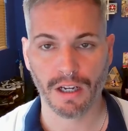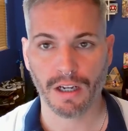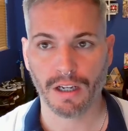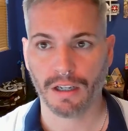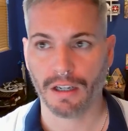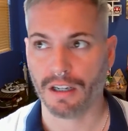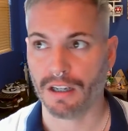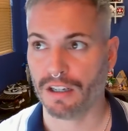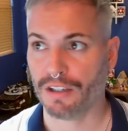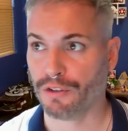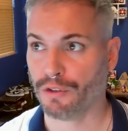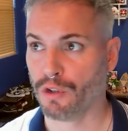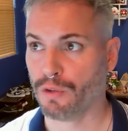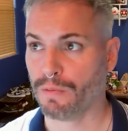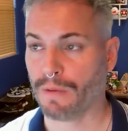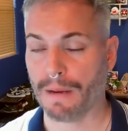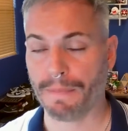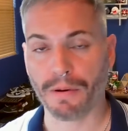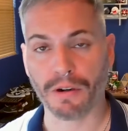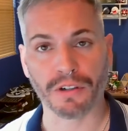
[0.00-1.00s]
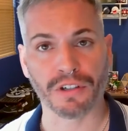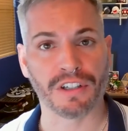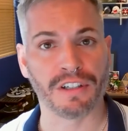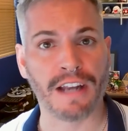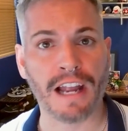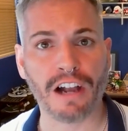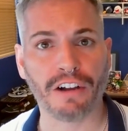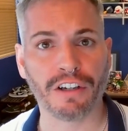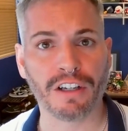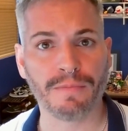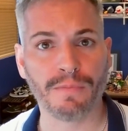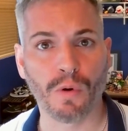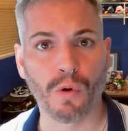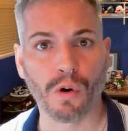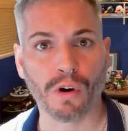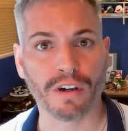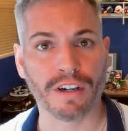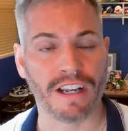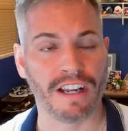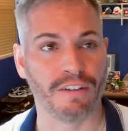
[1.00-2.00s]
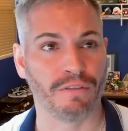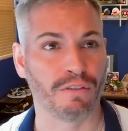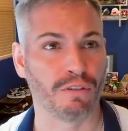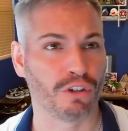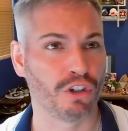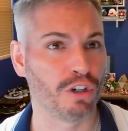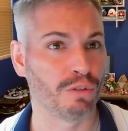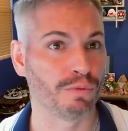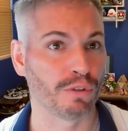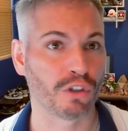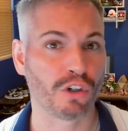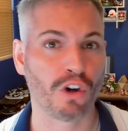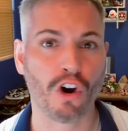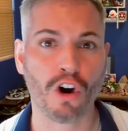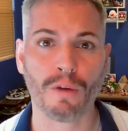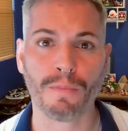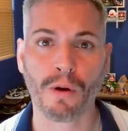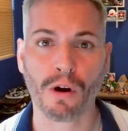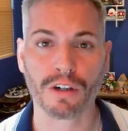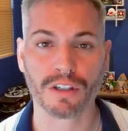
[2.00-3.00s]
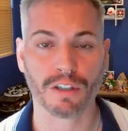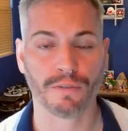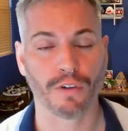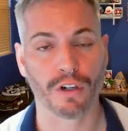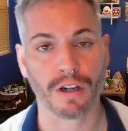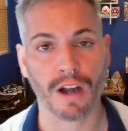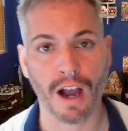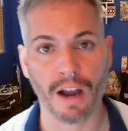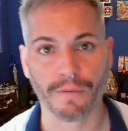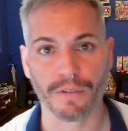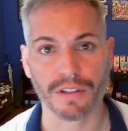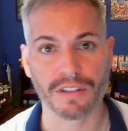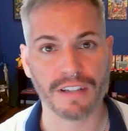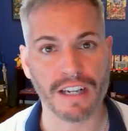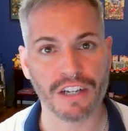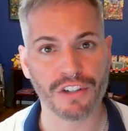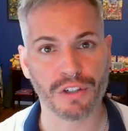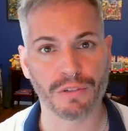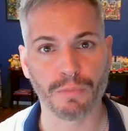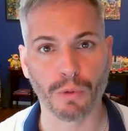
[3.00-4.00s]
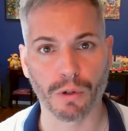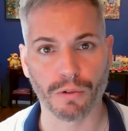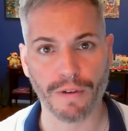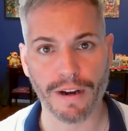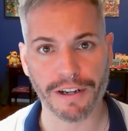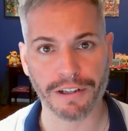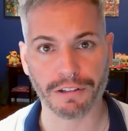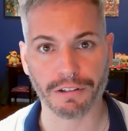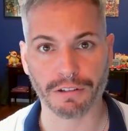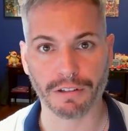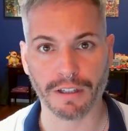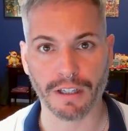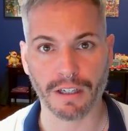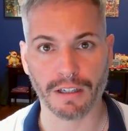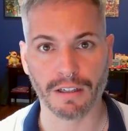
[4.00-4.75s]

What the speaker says: It knew my personality more, it could recall parts of our conversation more regularly.